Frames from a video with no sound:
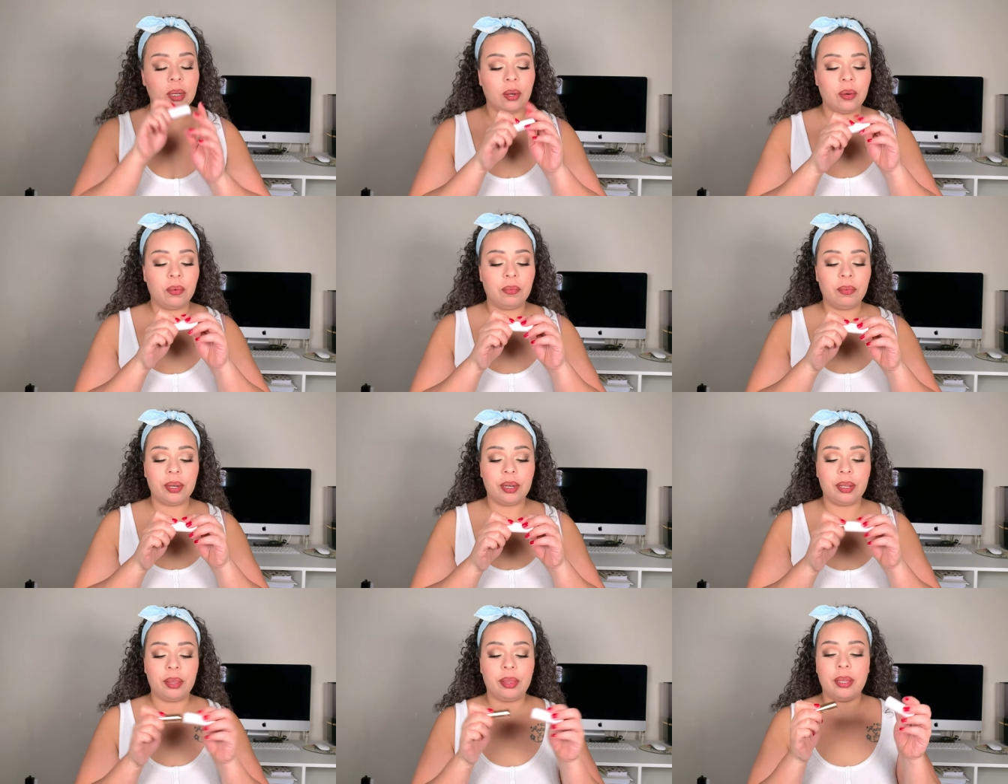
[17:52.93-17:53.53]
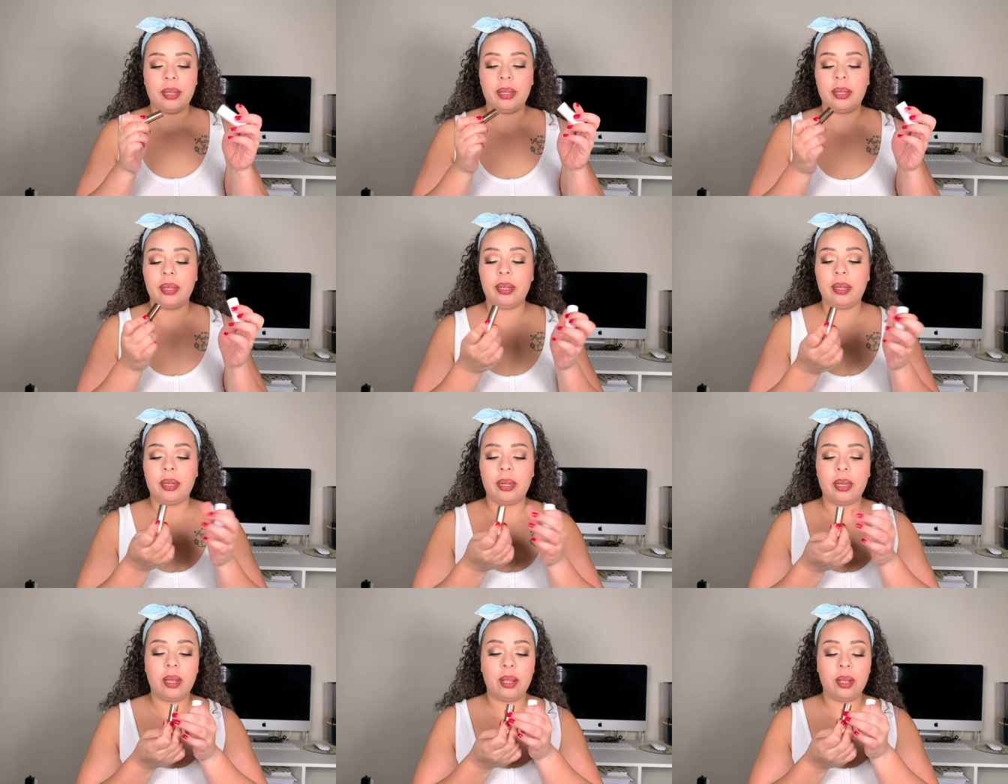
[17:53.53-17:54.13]
over
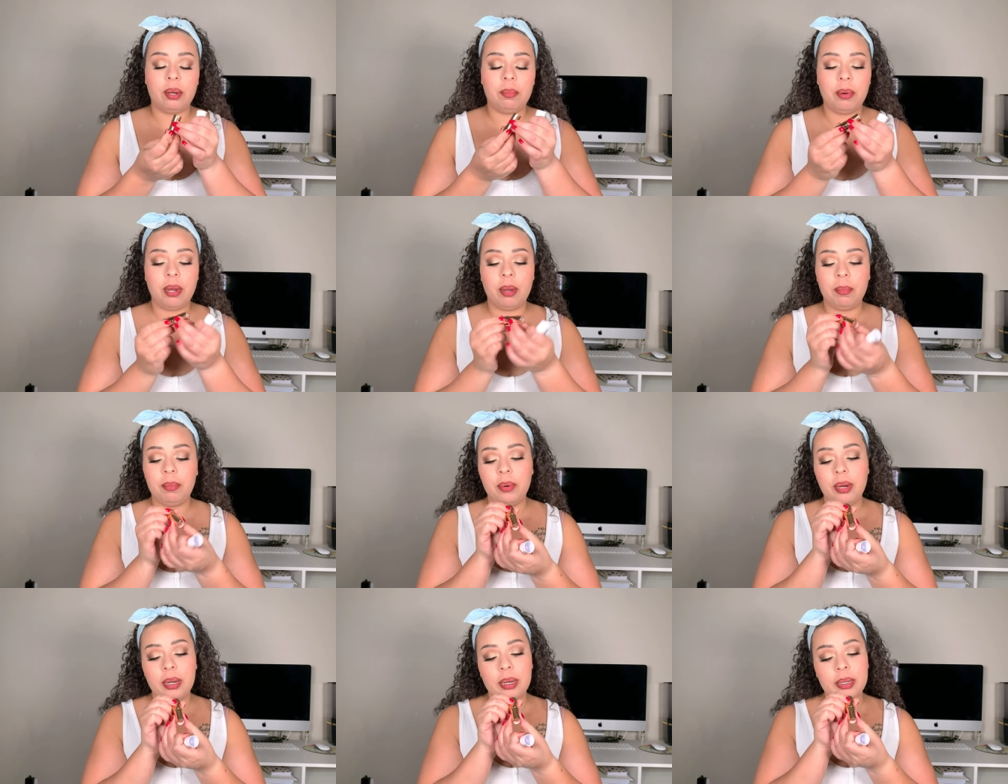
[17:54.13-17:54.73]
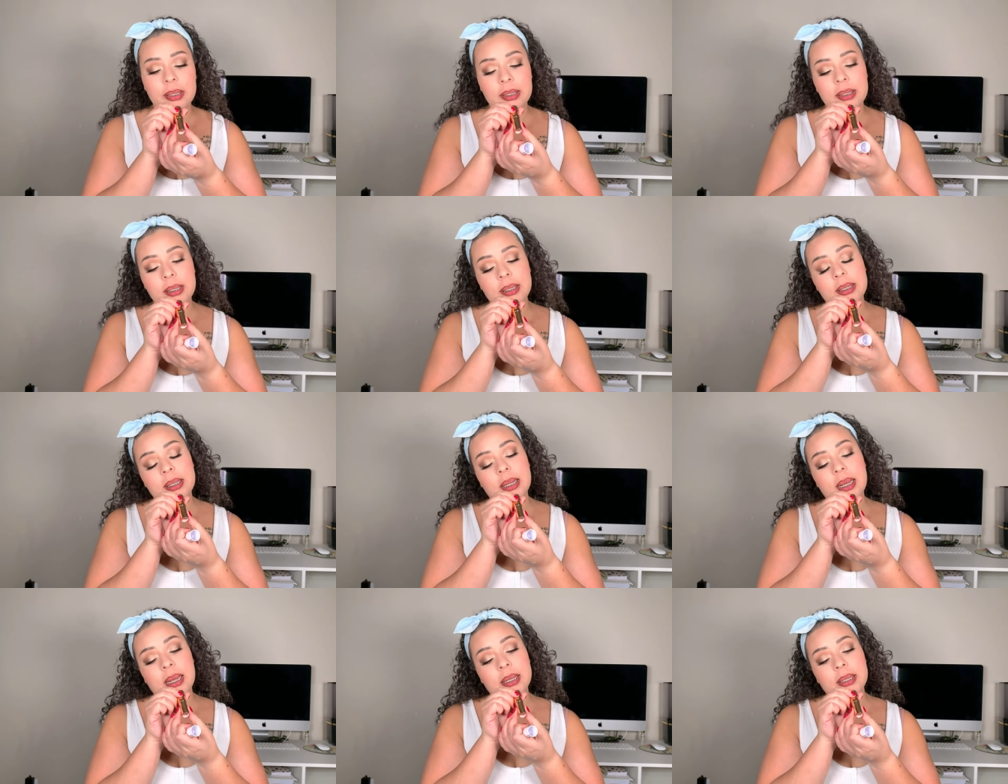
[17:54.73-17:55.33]
the ColourPop one, and this
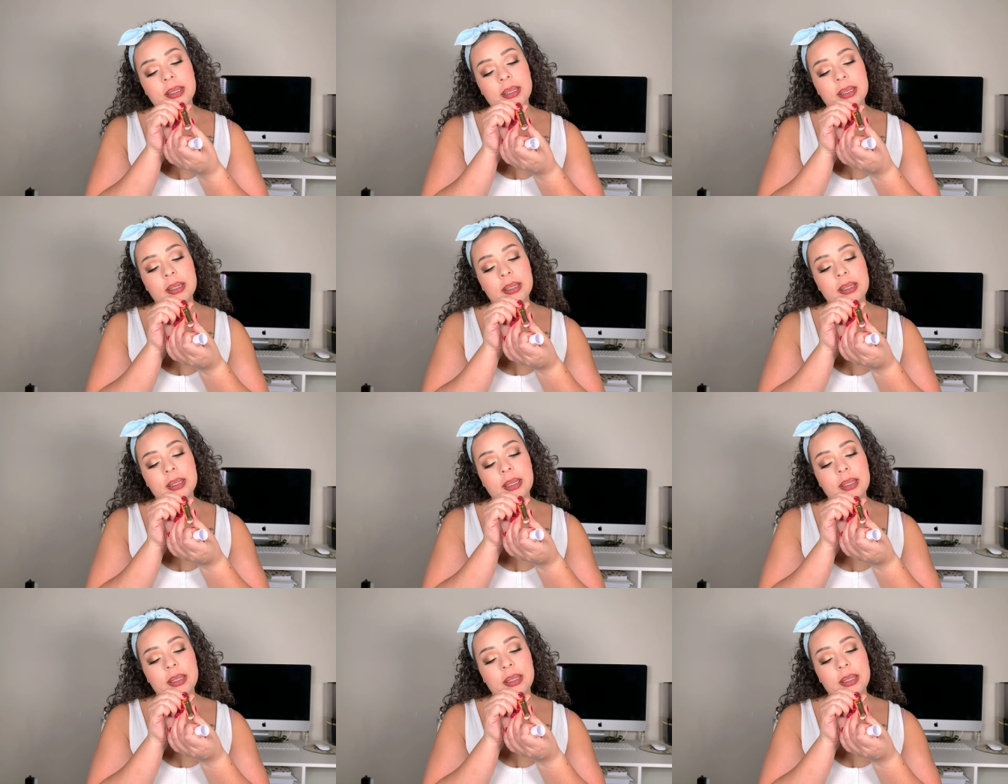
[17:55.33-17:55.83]
is the Essence,